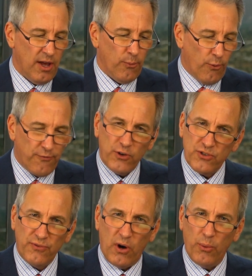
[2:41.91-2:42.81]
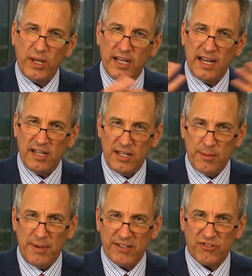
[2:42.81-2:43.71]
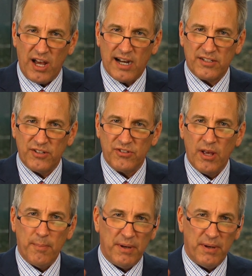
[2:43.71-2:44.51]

Well, first of all, we can get you to the best doctors,